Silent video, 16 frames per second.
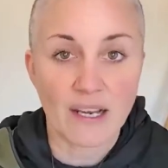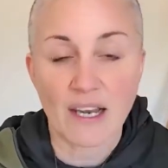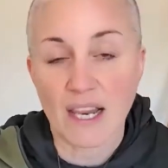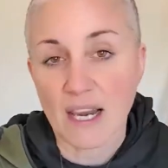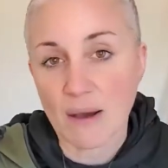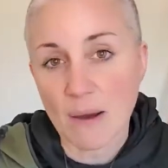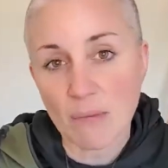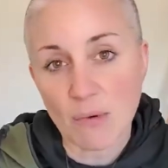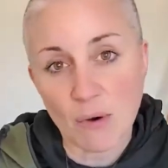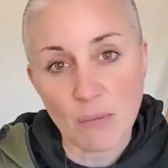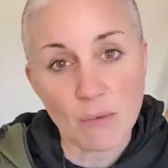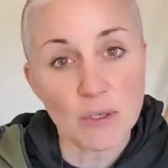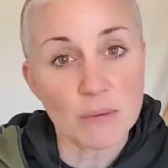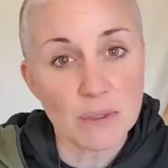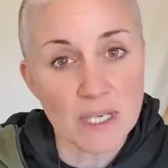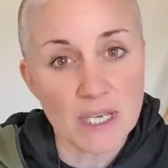We wash
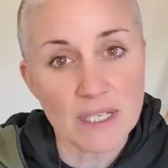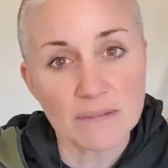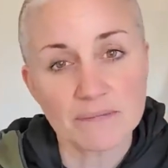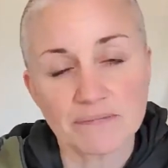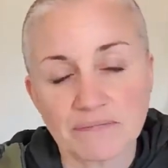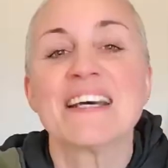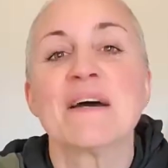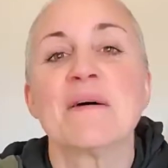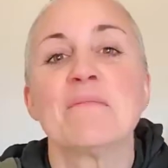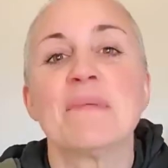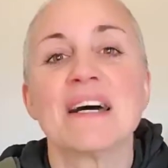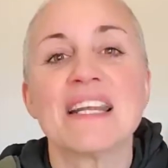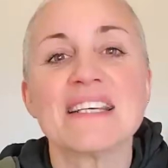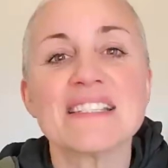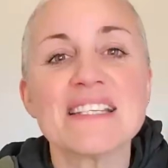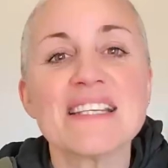them very well.
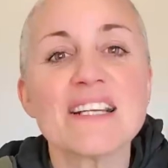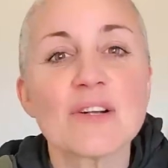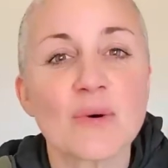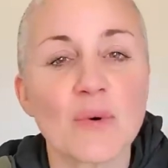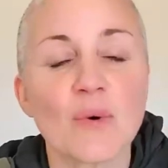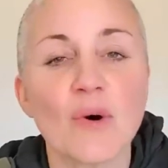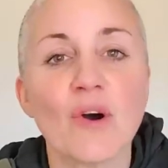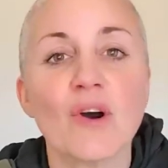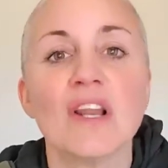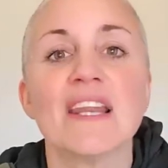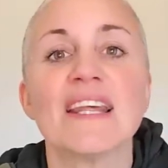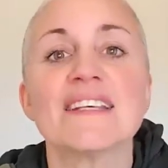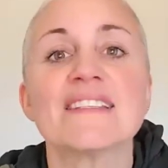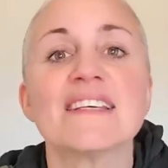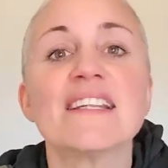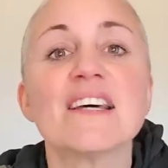To make the juice,
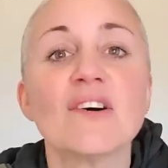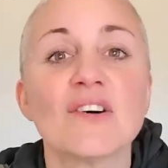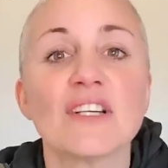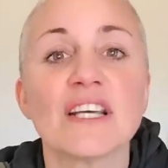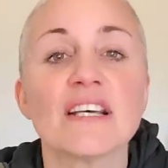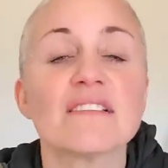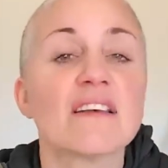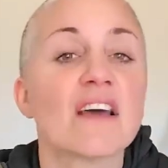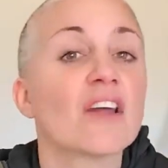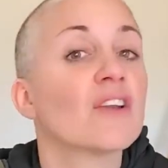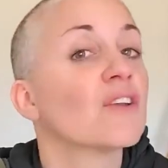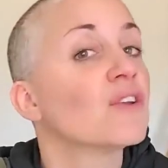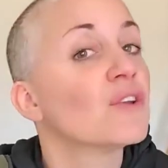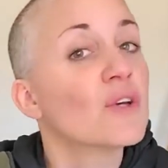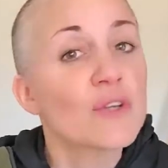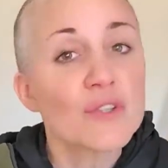the carrots are
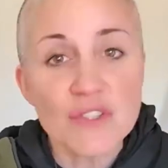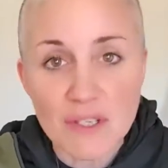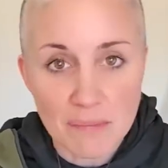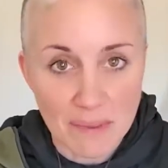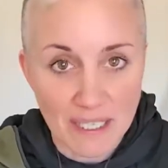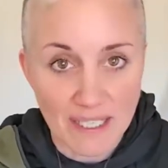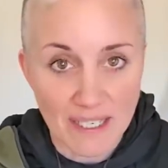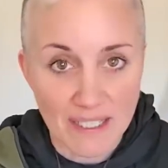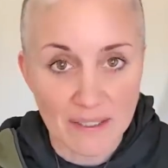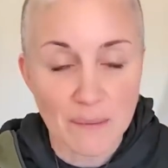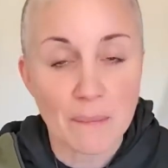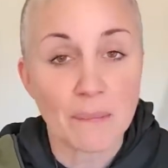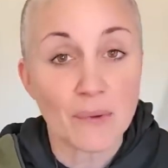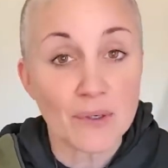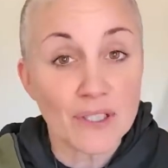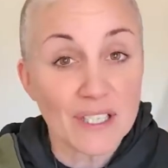not peeled.
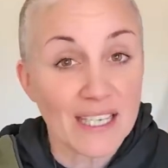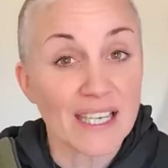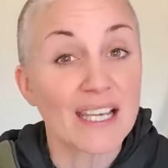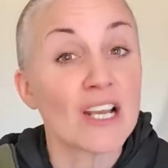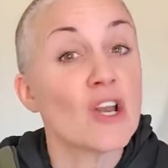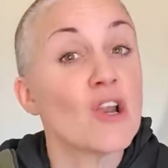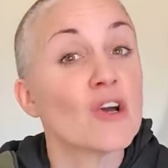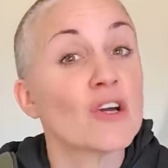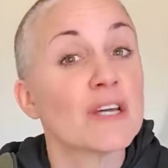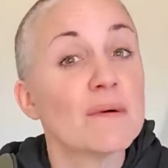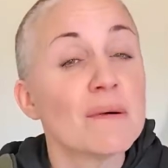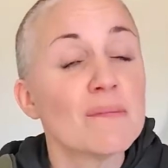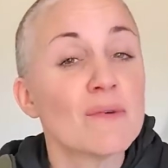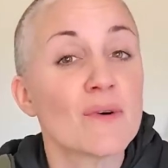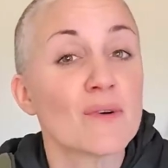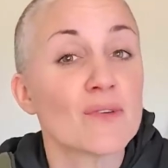Because what
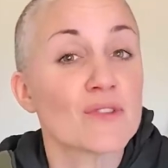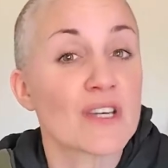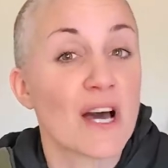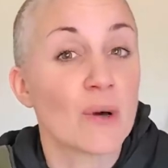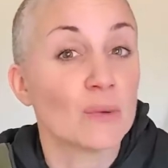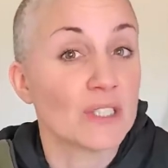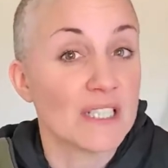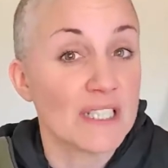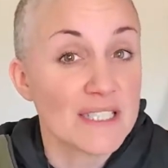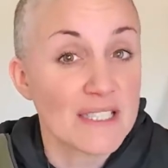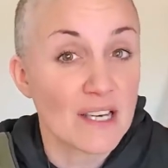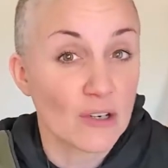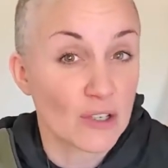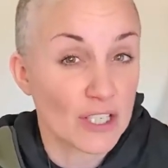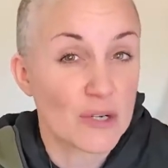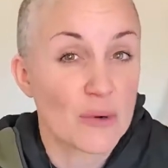we're going to
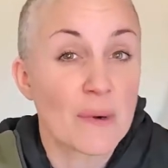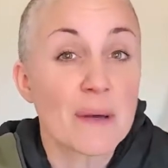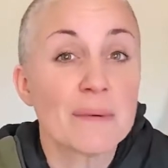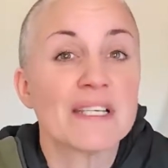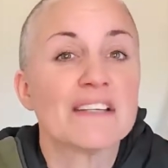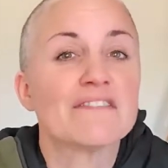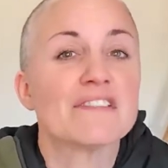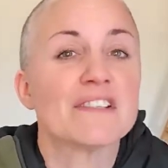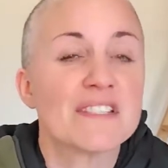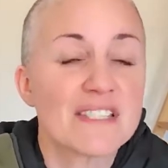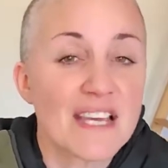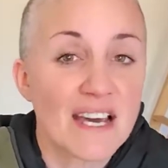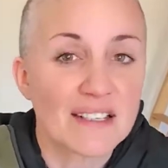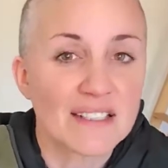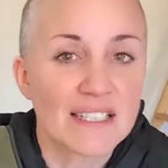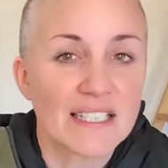use, what will
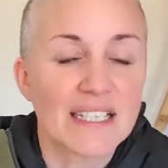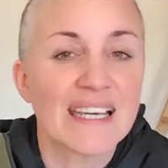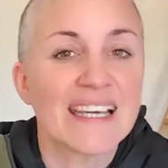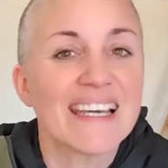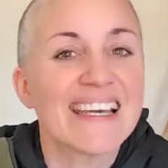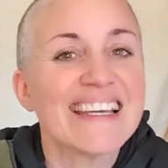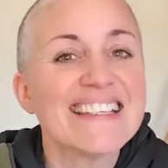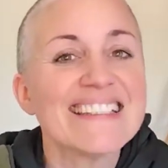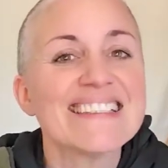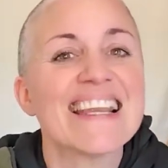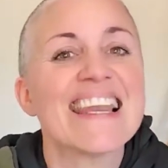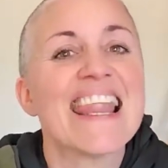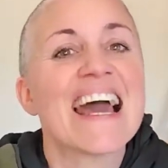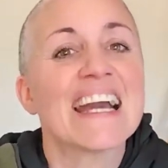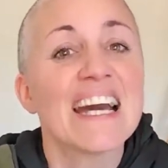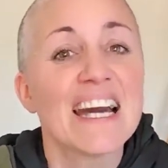benefit us, is the
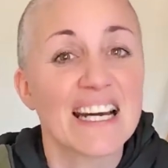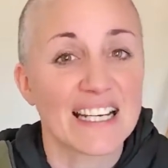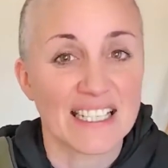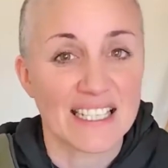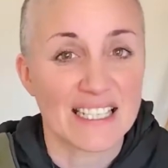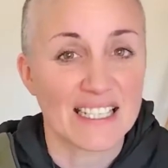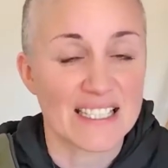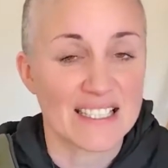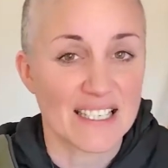carrot peel.